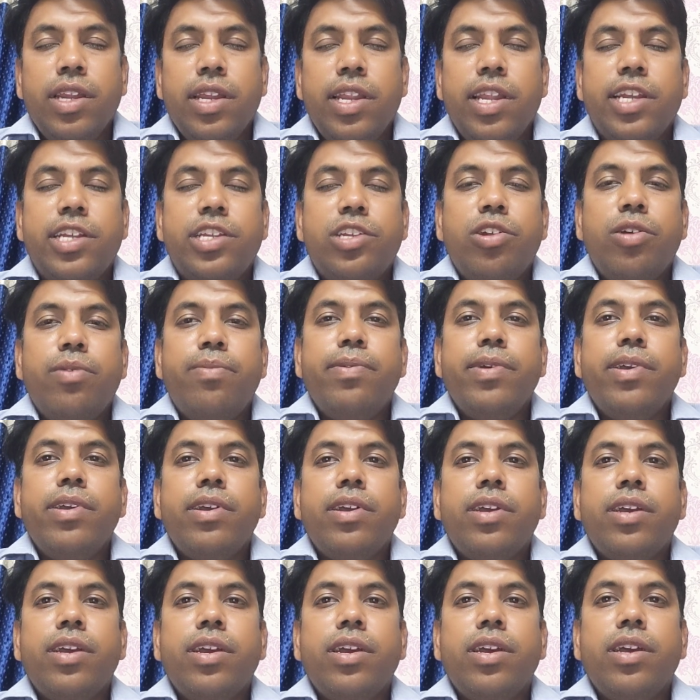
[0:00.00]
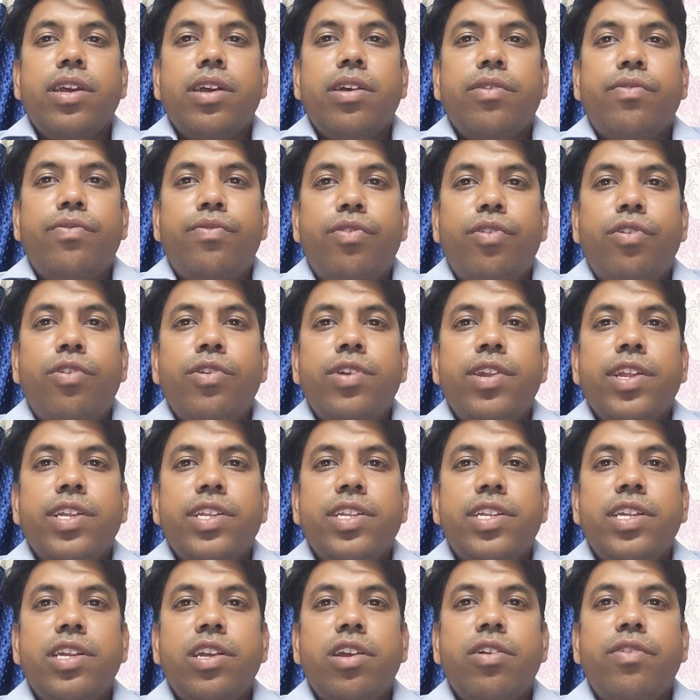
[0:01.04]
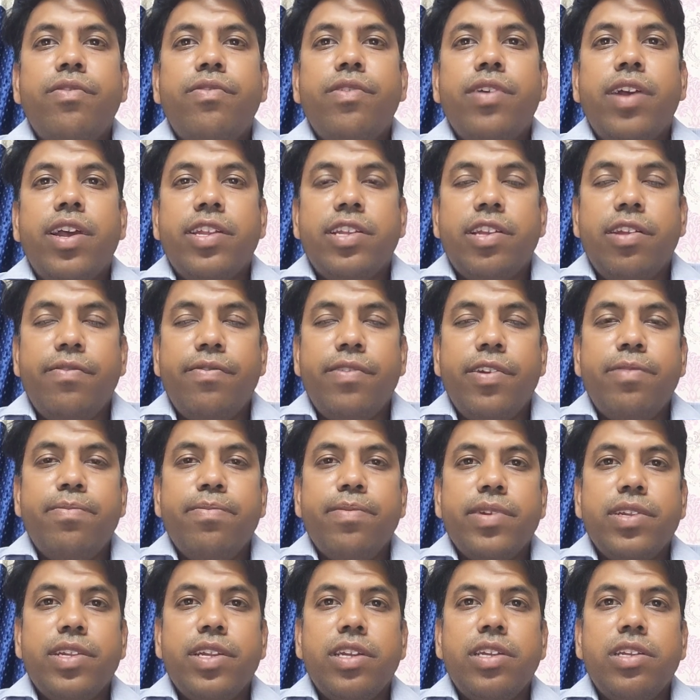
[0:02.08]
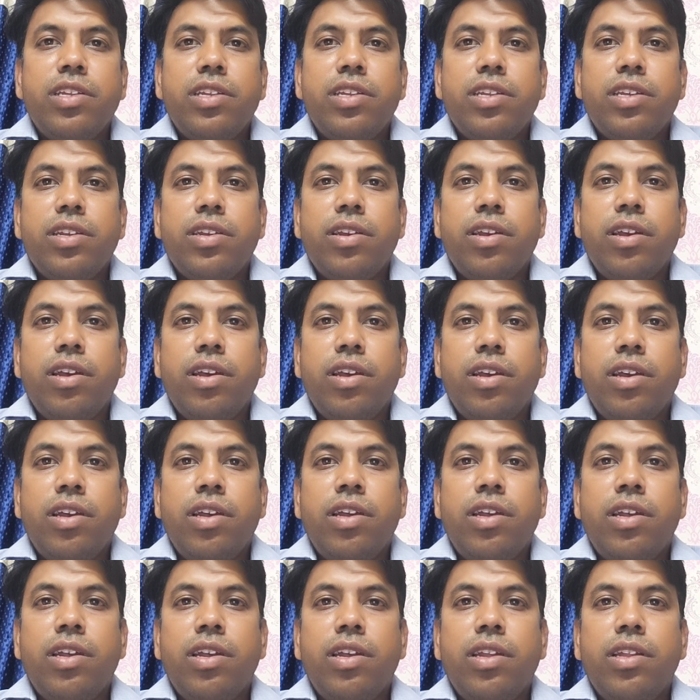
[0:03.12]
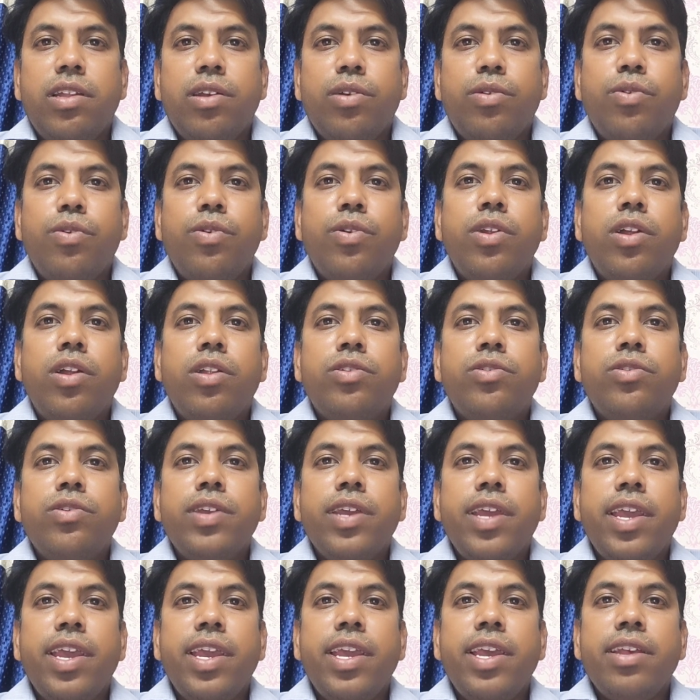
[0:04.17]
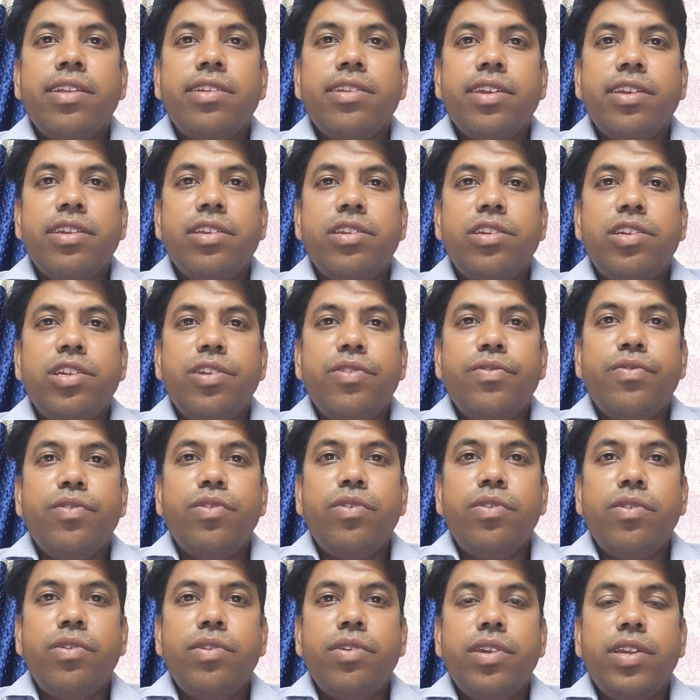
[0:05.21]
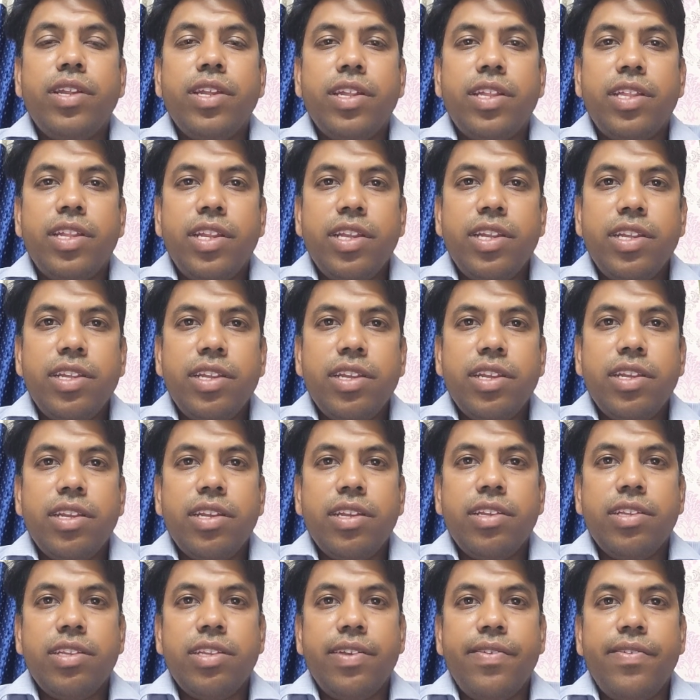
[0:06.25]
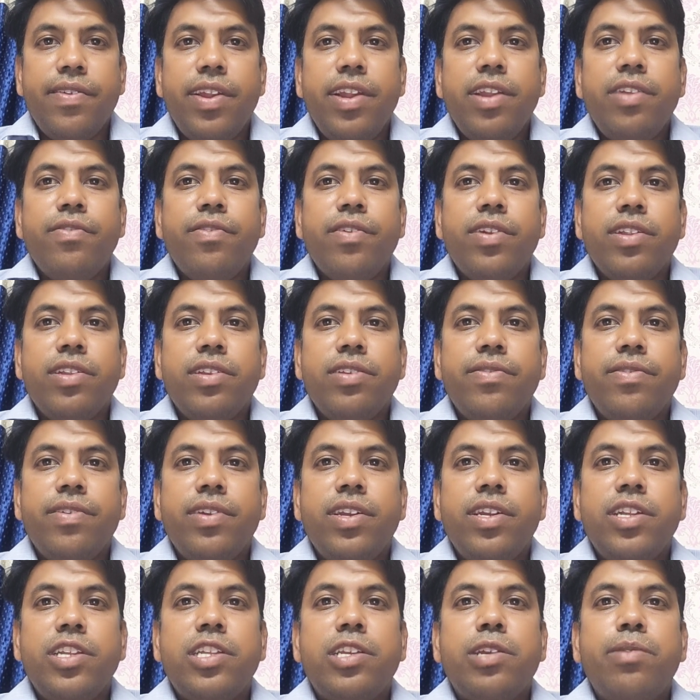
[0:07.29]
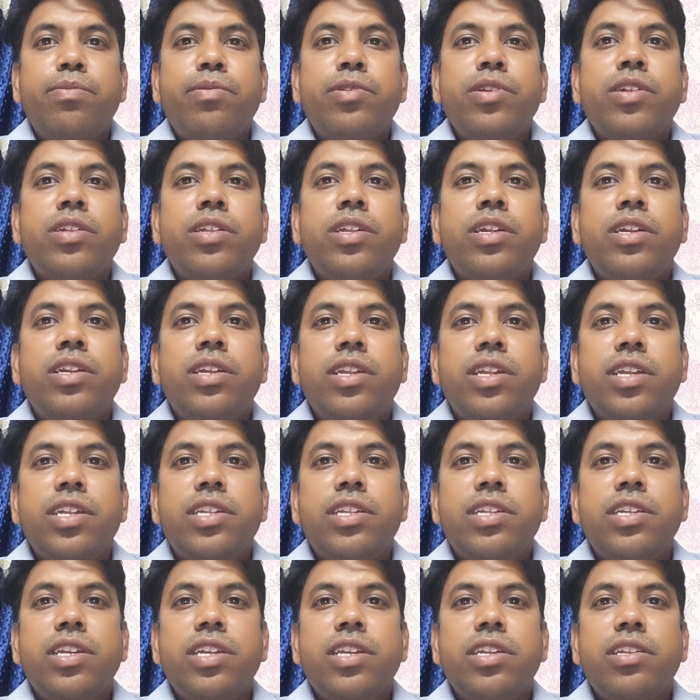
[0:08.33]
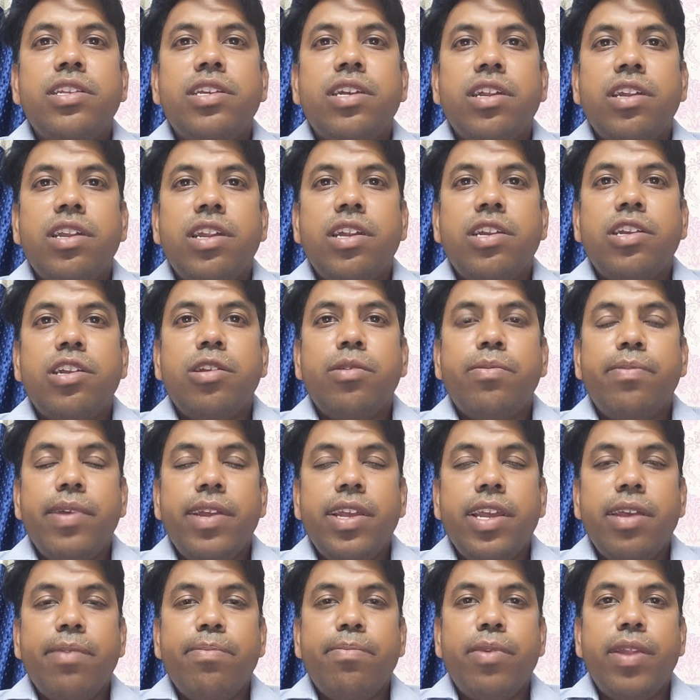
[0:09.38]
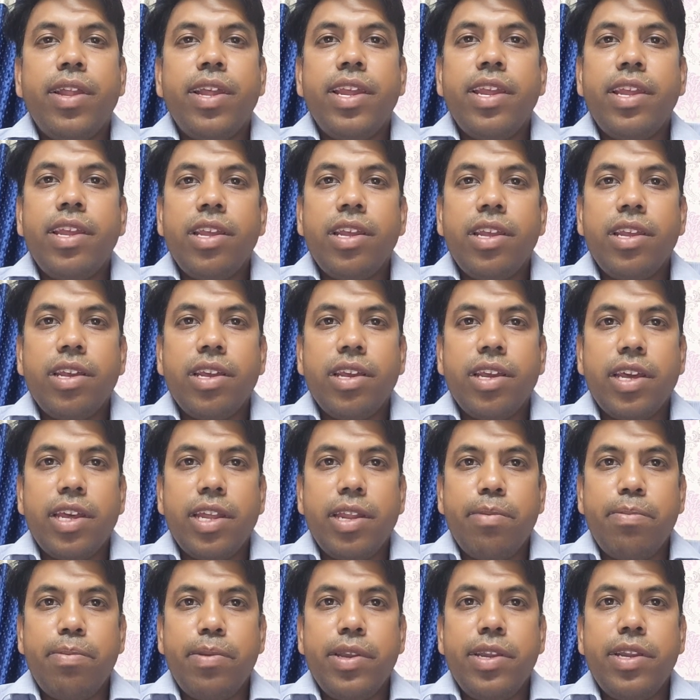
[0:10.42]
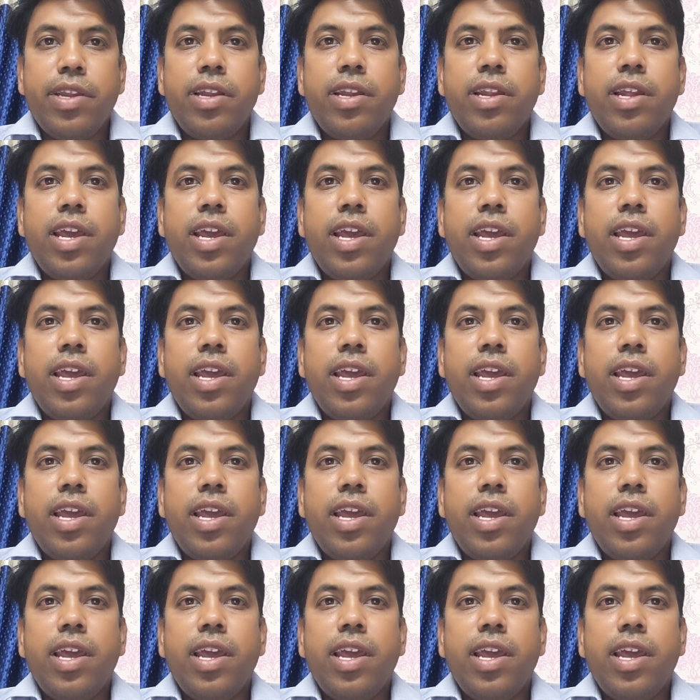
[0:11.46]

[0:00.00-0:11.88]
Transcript: Next topic, flow testing of sulfate mixes. The code also ASHTO T37817. Description: the test is conducted by applying repeated